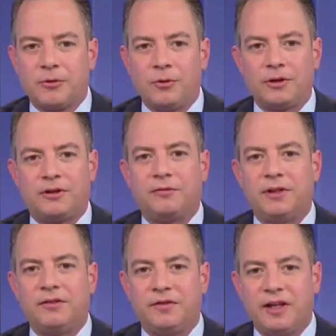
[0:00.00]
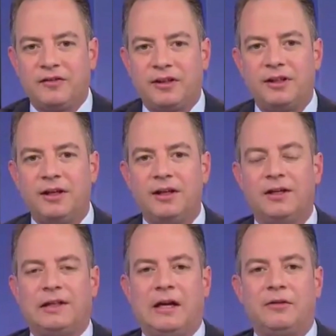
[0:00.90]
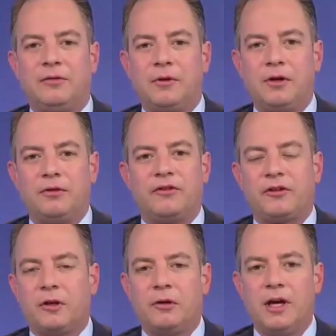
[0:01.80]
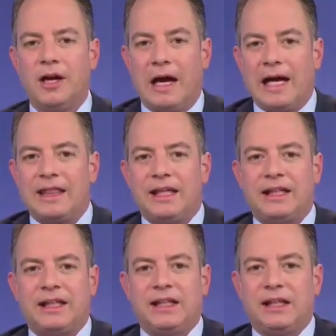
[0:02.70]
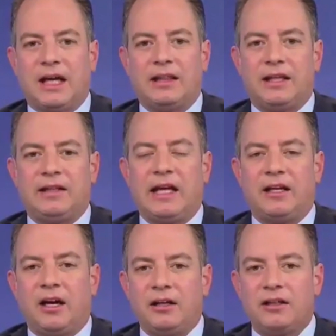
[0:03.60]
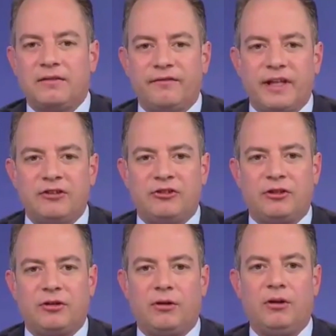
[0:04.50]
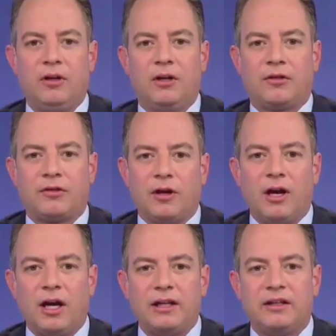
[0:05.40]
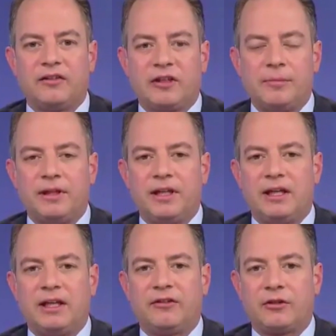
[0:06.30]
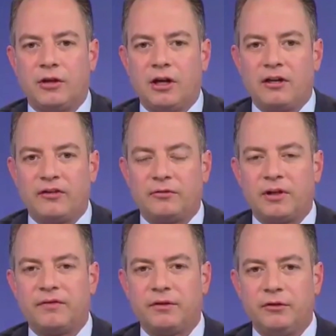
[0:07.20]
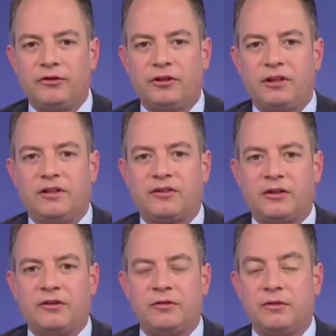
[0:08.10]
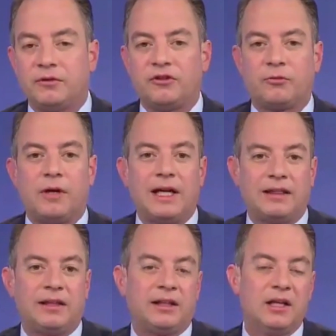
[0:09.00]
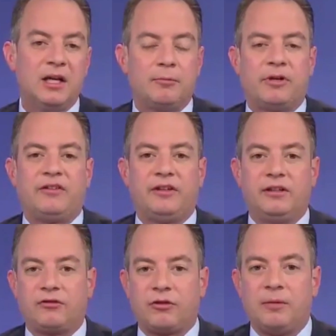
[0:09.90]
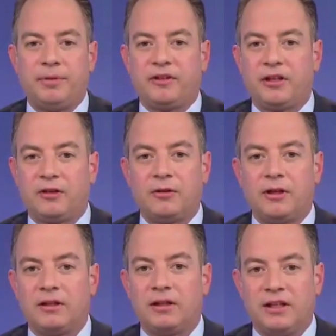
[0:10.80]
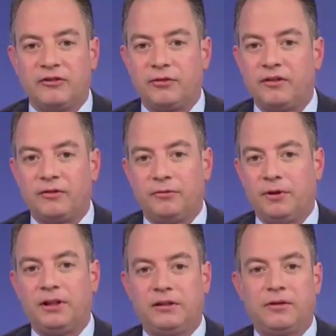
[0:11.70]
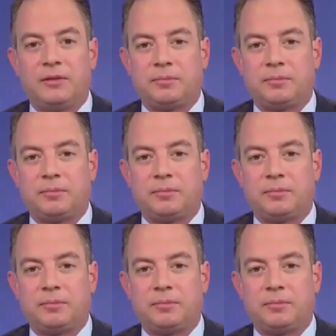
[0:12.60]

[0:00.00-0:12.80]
Court to revisit down the road. So I think that unconventional thought is something that has caused a revolution in this country, and which is why I think President Trump is going to go down in history as a really great